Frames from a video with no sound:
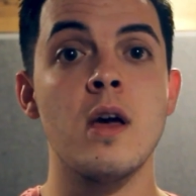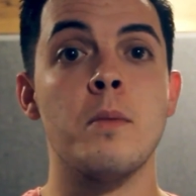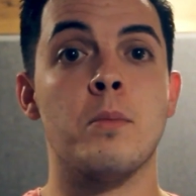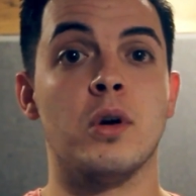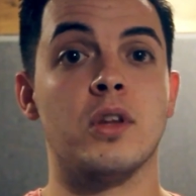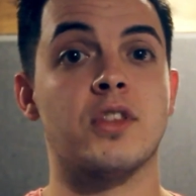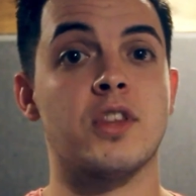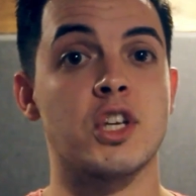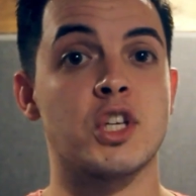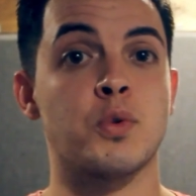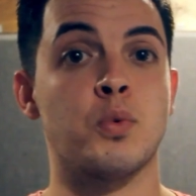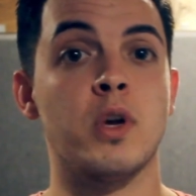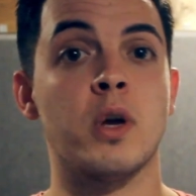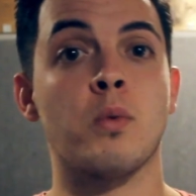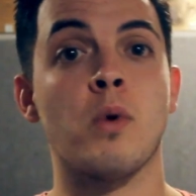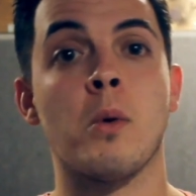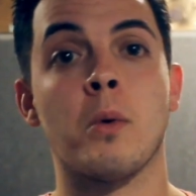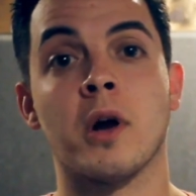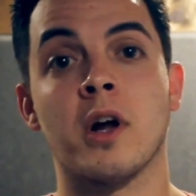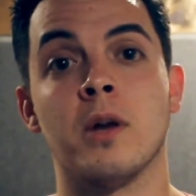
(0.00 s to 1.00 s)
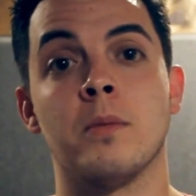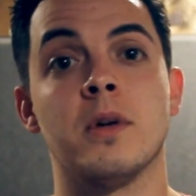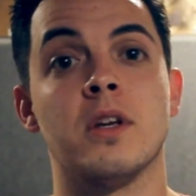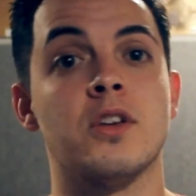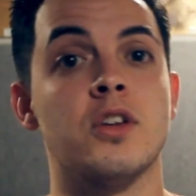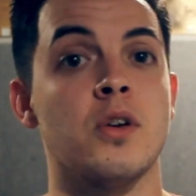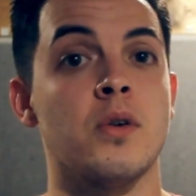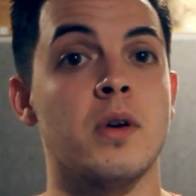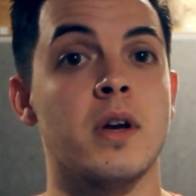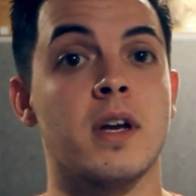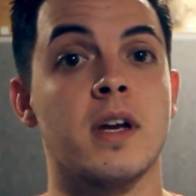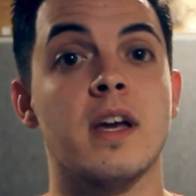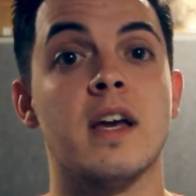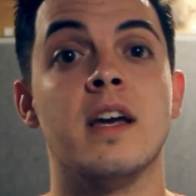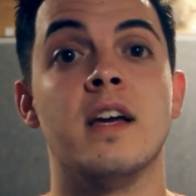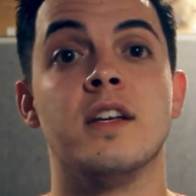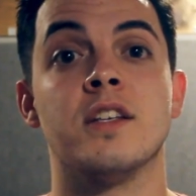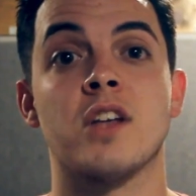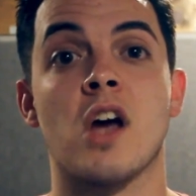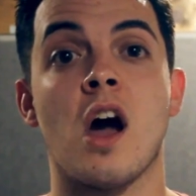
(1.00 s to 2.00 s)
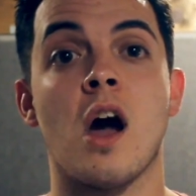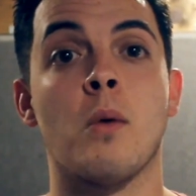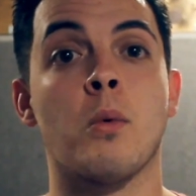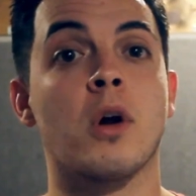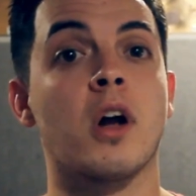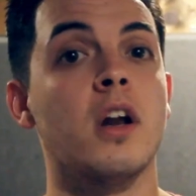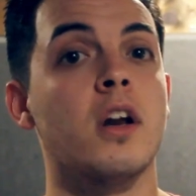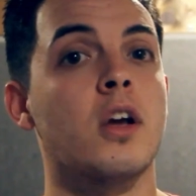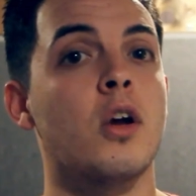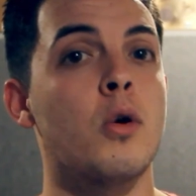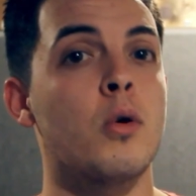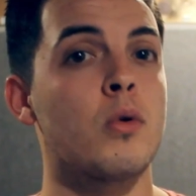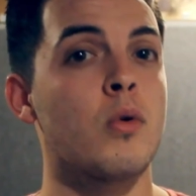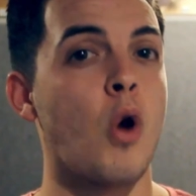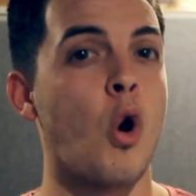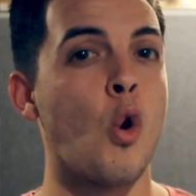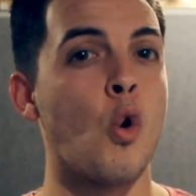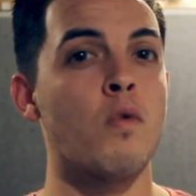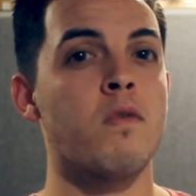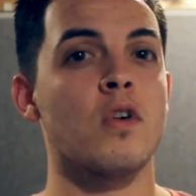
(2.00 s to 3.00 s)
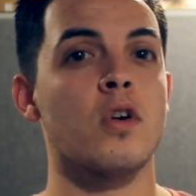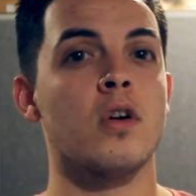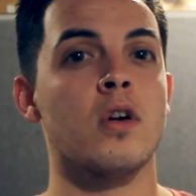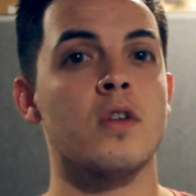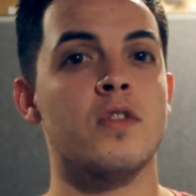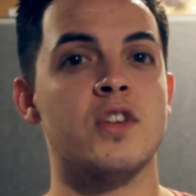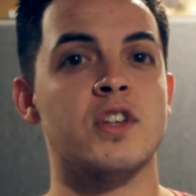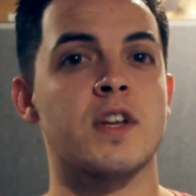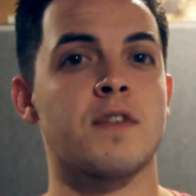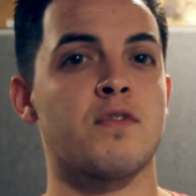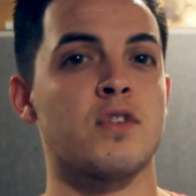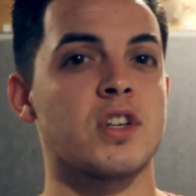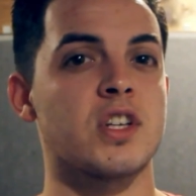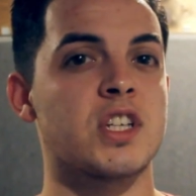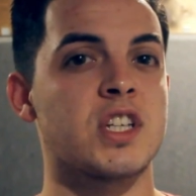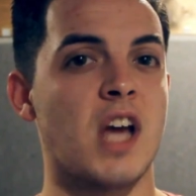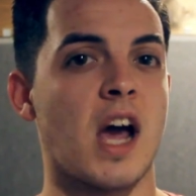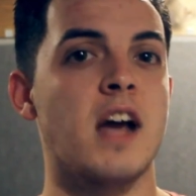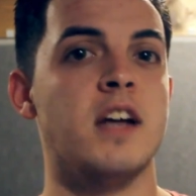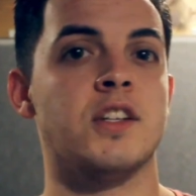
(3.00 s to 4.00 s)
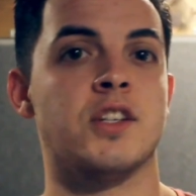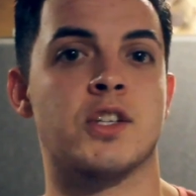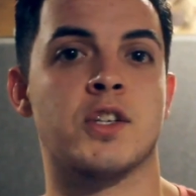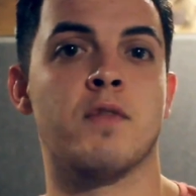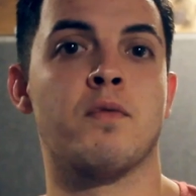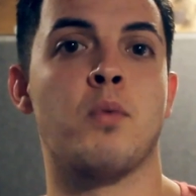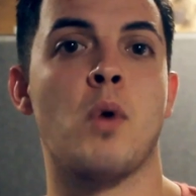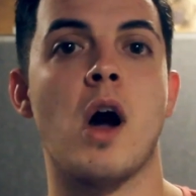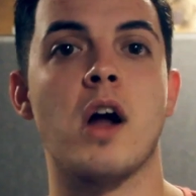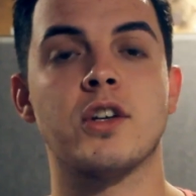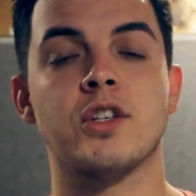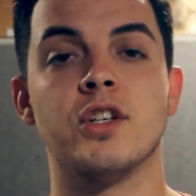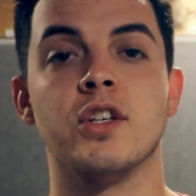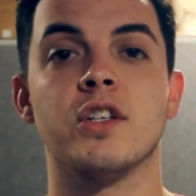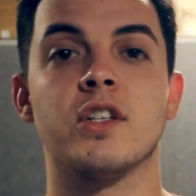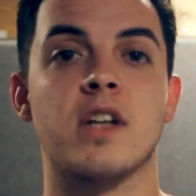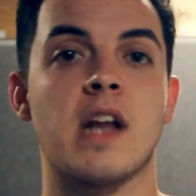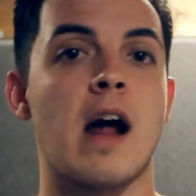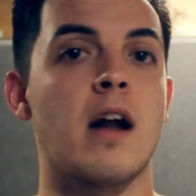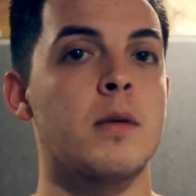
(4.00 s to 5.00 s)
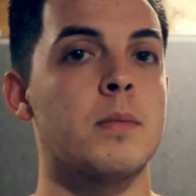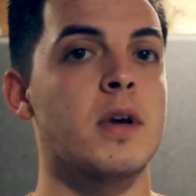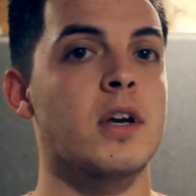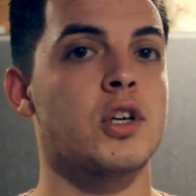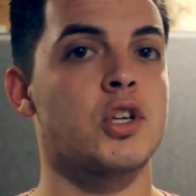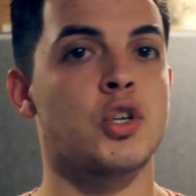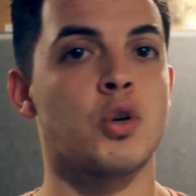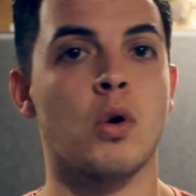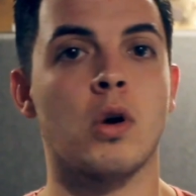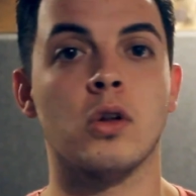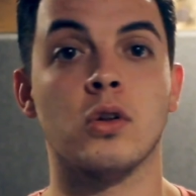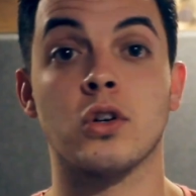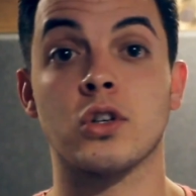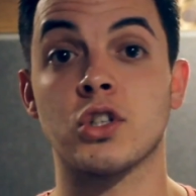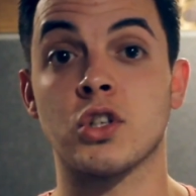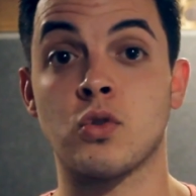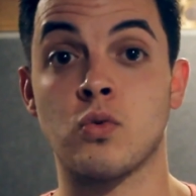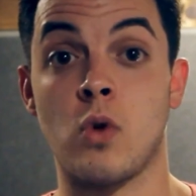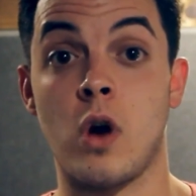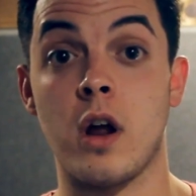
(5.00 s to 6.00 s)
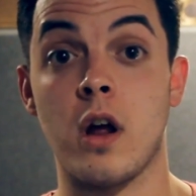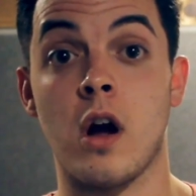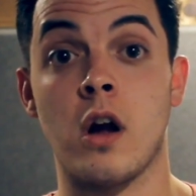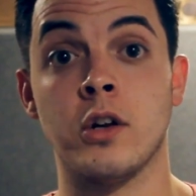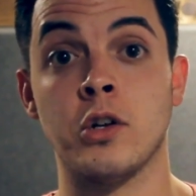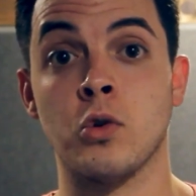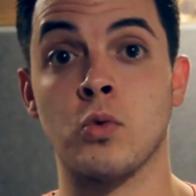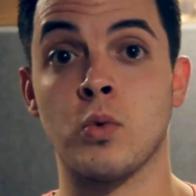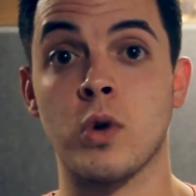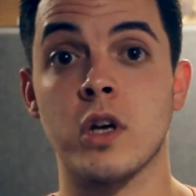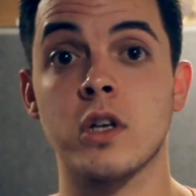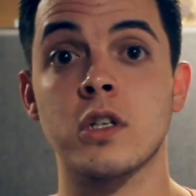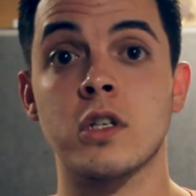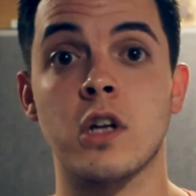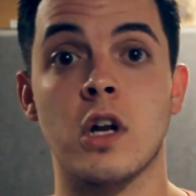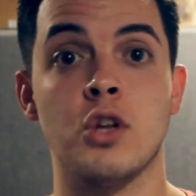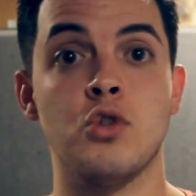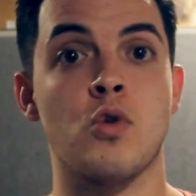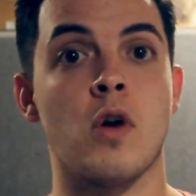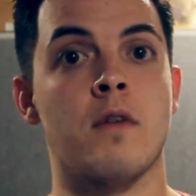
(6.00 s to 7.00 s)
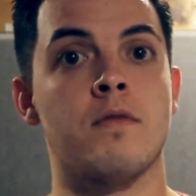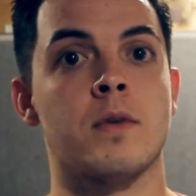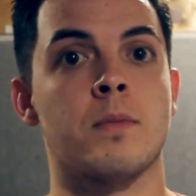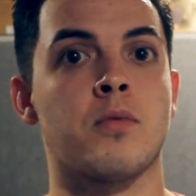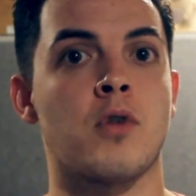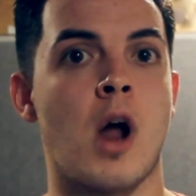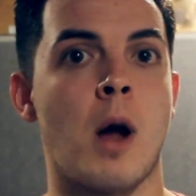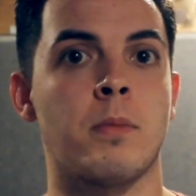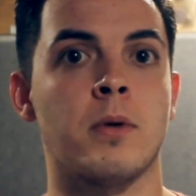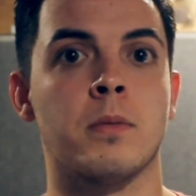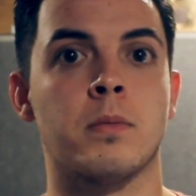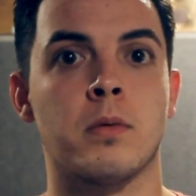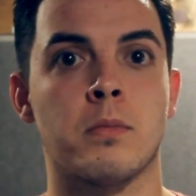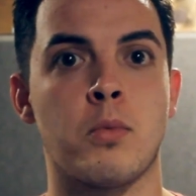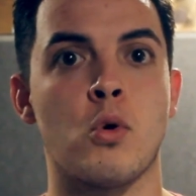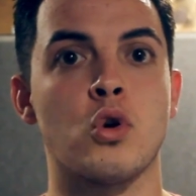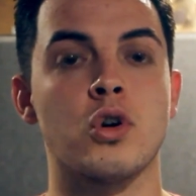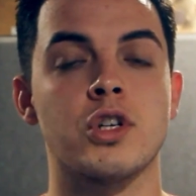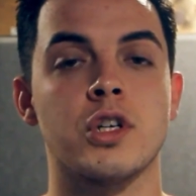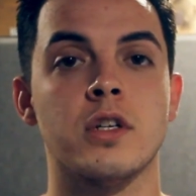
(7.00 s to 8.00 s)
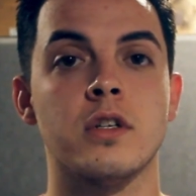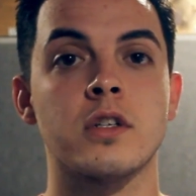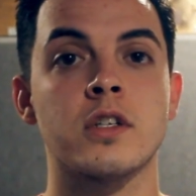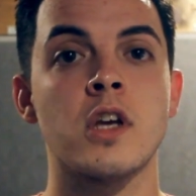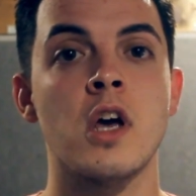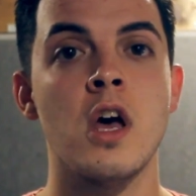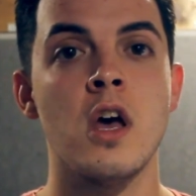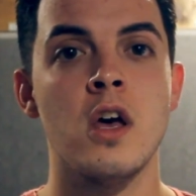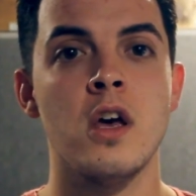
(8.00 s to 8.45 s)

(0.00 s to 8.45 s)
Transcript: But this week what we're going to be doing is we're going to go over the different sizes of watches and how to make sure it looks great on your wrist and you have the proper proportions.